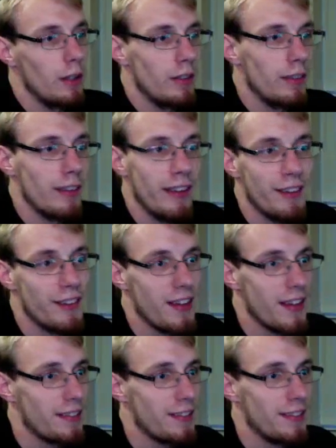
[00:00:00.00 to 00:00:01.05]

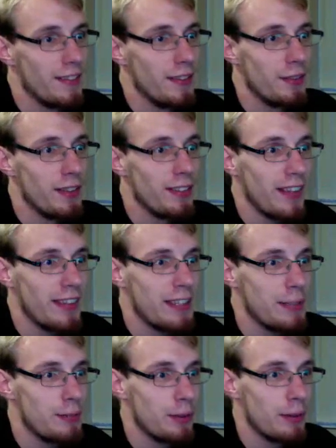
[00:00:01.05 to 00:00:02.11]
The reason I
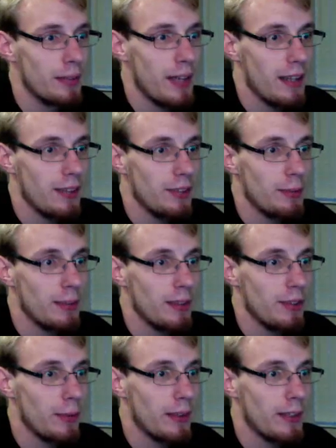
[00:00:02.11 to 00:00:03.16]
keep doing that is
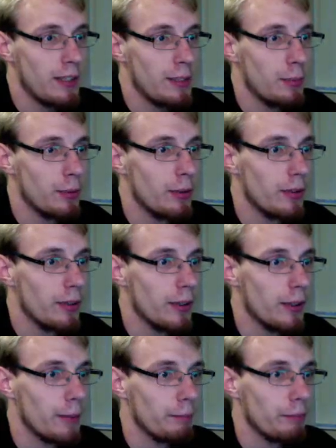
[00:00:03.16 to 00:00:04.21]
because my keyboard,
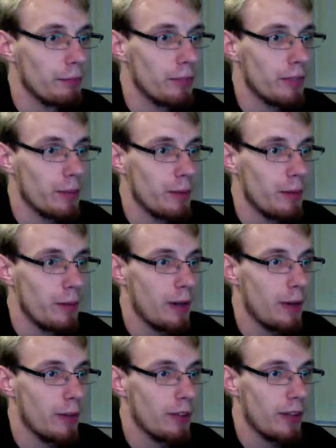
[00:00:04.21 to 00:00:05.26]
remember how
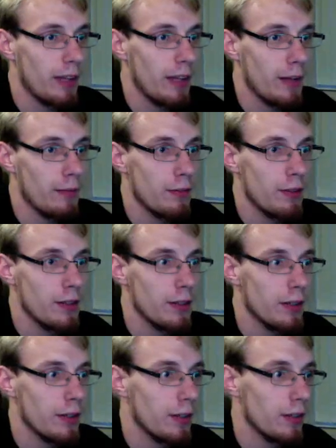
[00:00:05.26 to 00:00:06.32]
I said I have
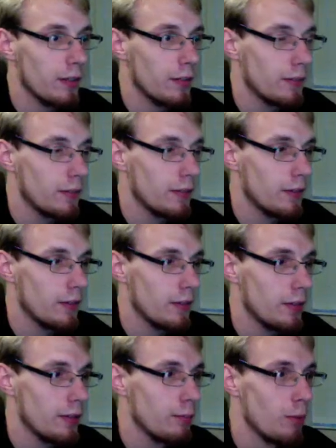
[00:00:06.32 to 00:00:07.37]
the
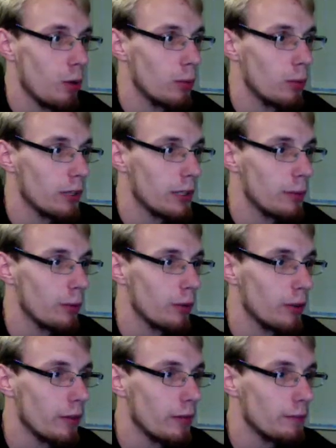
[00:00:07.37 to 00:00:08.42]
mobile keyboard?